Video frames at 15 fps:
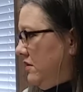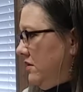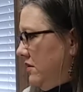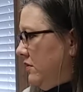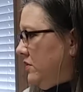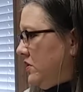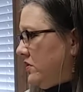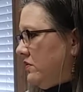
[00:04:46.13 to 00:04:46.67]
It
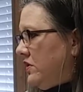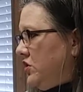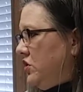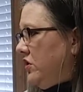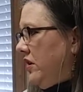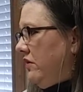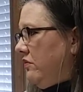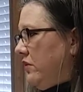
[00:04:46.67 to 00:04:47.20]
was
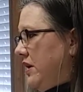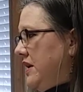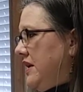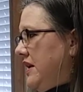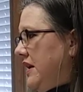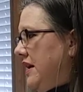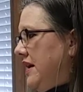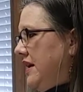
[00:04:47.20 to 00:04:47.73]
originally
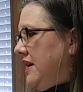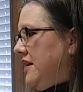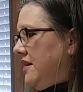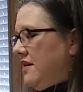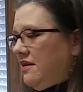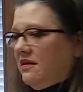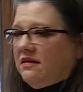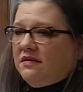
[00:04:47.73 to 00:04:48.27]
written in